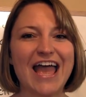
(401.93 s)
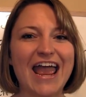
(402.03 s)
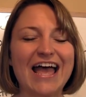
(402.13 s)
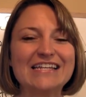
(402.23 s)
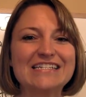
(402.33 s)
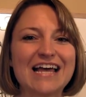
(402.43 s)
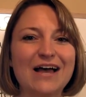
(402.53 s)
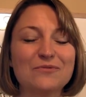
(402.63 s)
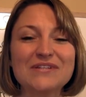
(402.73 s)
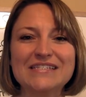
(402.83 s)
And
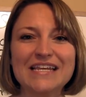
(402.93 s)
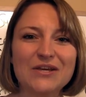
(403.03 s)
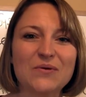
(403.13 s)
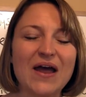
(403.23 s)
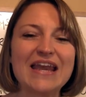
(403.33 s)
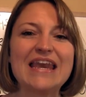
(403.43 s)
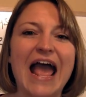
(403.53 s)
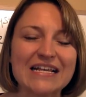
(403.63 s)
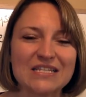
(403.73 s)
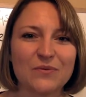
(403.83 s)
we'll see you
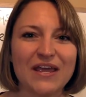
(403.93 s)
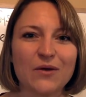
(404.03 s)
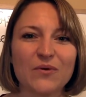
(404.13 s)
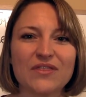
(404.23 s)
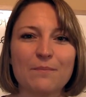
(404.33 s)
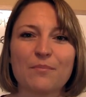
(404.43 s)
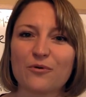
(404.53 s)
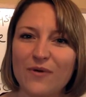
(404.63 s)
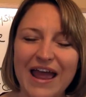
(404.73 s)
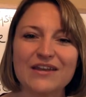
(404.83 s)
next week with a
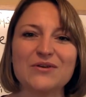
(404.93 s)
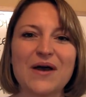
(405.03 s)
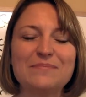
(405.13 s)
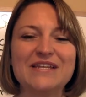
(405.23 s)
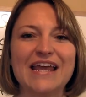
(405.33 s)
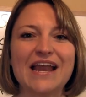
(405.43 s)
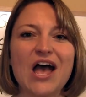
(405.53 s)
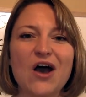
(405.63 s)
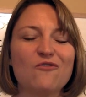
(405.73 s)
brand new update